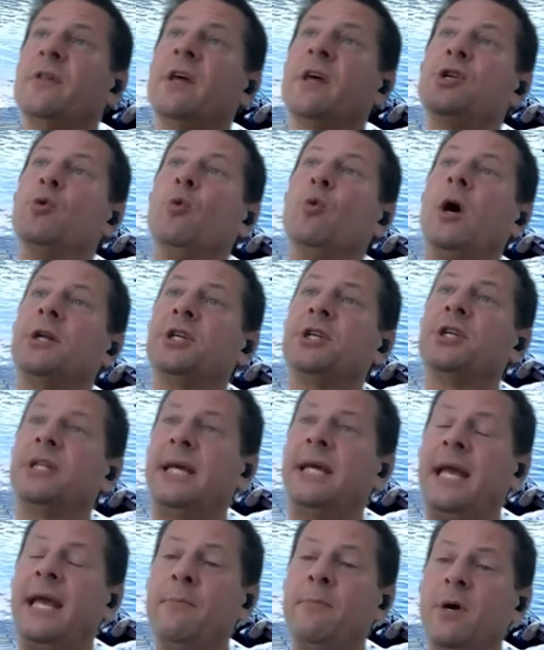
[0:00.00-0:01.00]
Then you watch the
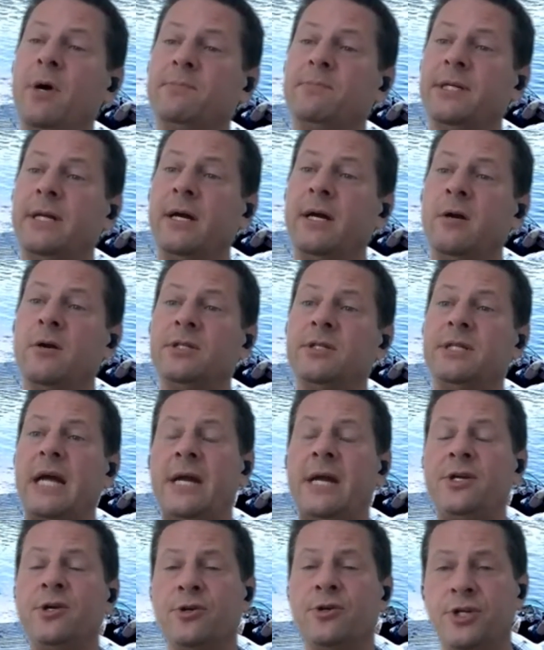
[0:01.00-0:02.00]
game upstairs
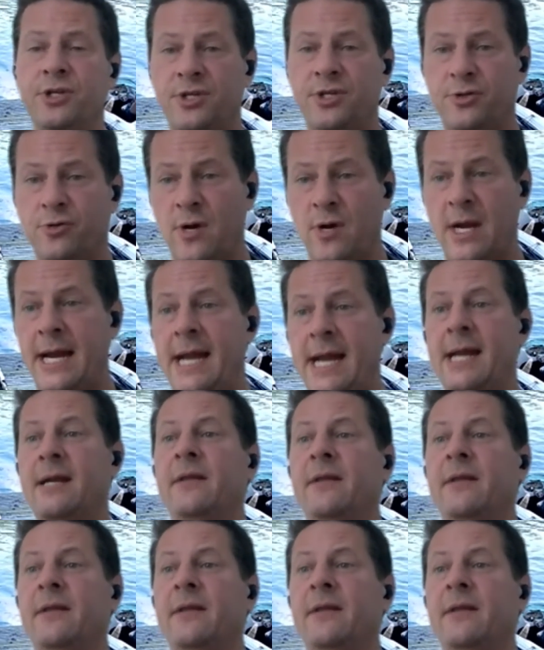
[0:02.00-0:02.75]
and you're just drained.